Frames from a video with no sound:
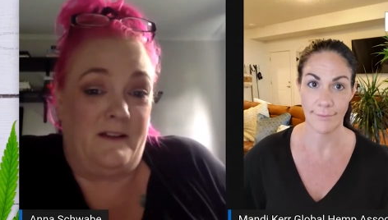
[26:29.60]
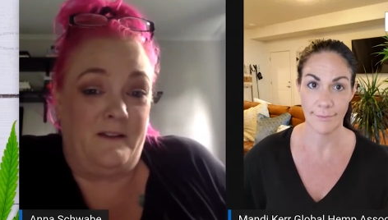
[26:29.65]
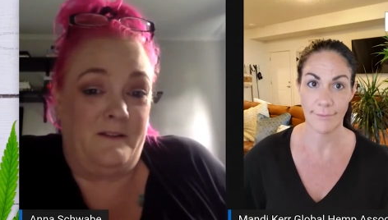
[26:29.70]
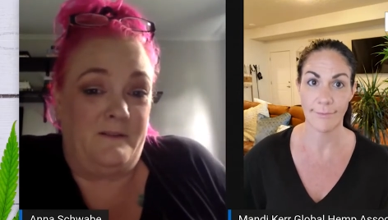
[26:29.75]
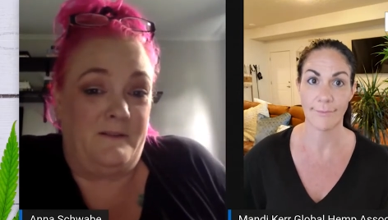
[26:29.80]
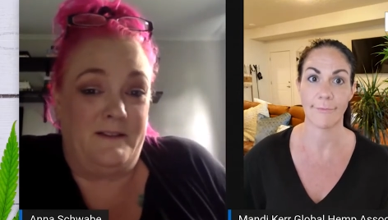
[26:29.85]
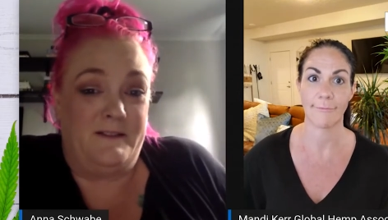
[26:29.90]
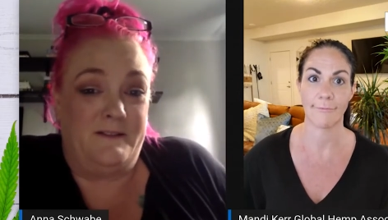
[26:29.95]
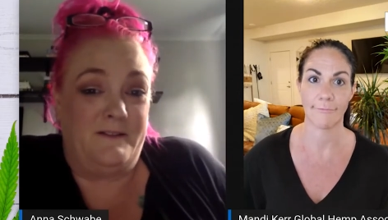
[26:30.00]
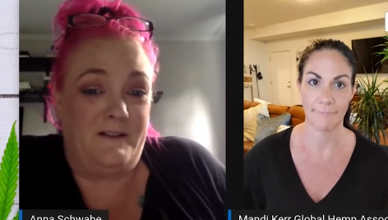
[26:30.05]

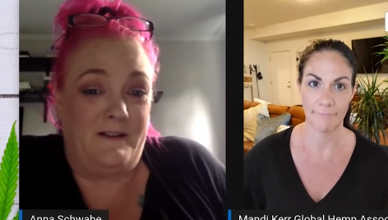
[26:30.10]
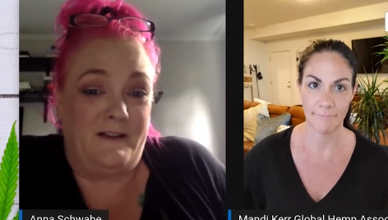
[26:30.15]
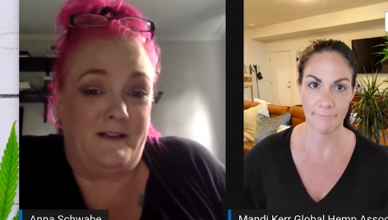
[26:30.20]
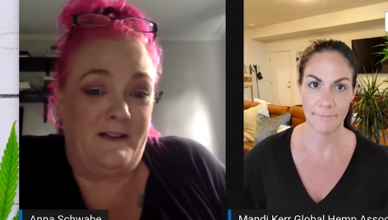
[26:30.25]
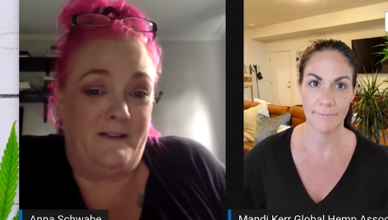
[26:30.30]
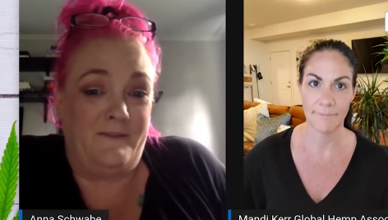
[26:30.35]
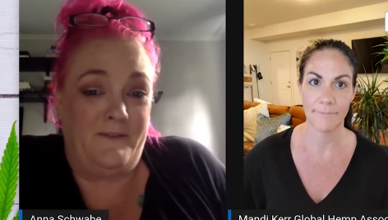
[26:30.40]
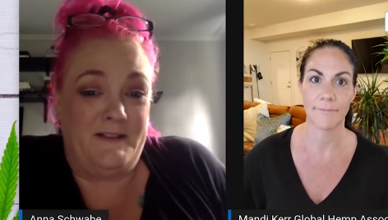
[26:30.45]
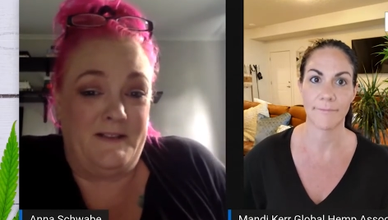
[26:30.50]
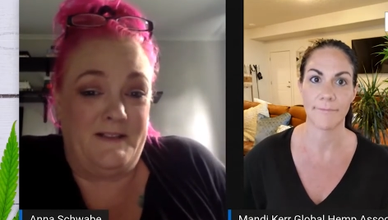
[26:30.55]
Speaker 1: Otherwise, you're not going to have
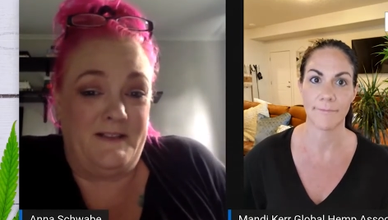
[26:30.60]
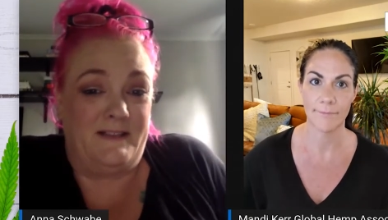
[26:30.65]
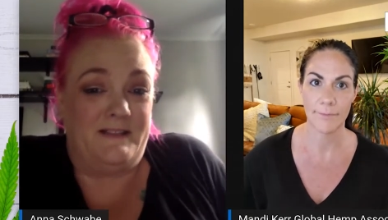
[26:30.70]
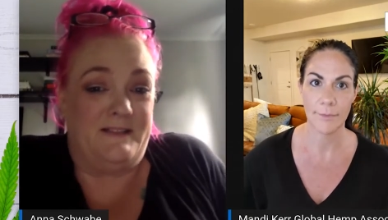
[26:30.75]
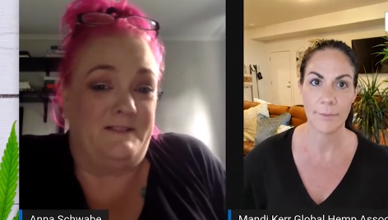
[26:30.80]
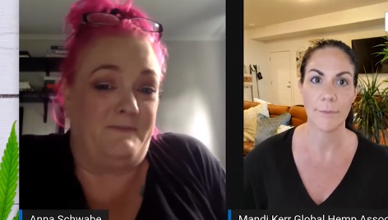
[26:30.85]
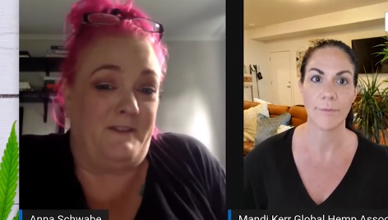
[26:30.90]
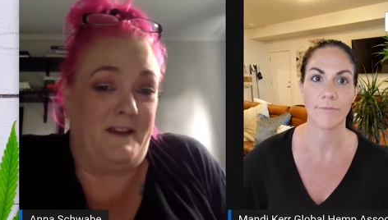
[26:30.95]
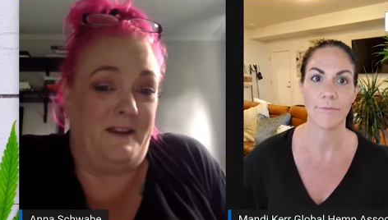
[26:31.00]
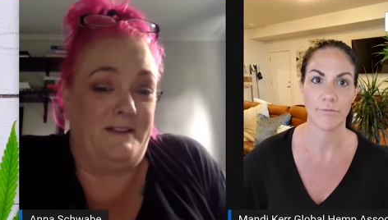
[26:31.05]
any seeds,
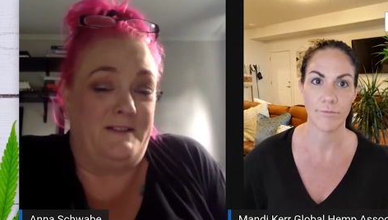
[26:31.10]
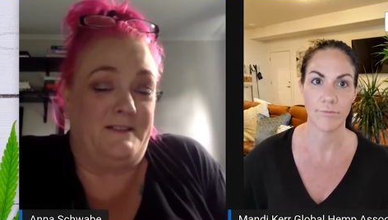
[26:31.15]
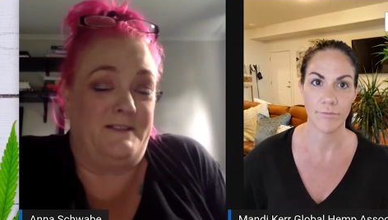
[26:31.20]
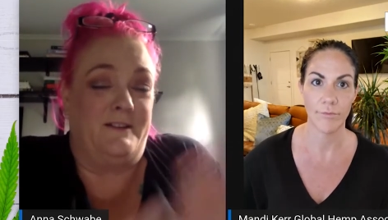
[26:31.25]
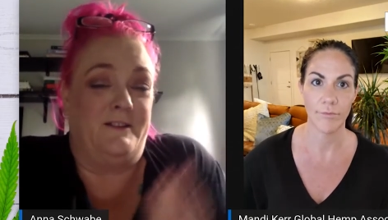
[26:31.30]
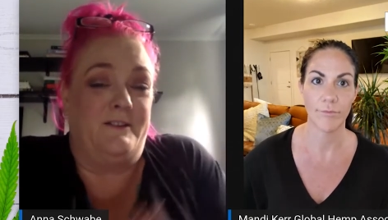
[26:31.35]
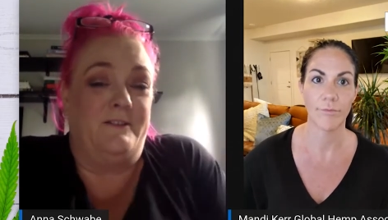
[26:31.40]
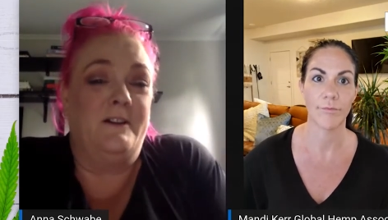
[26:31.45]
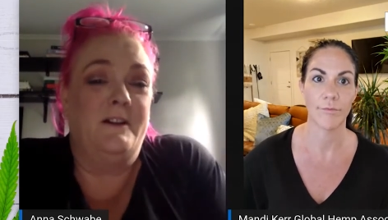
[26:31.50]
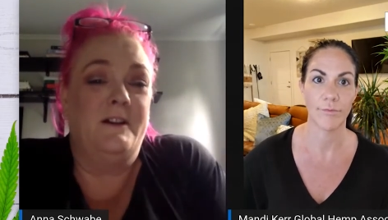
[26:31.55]
right?
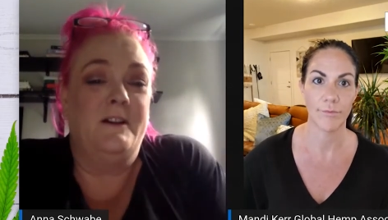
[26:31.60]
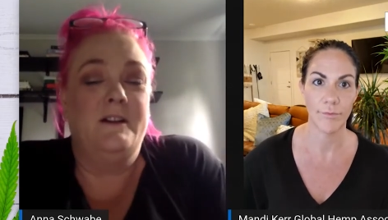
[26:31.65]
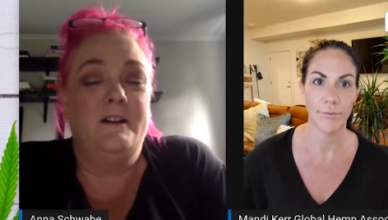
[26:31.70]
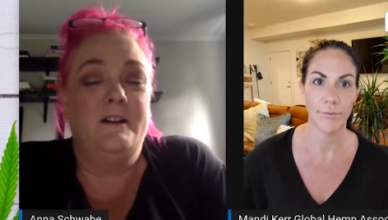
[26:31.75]
So,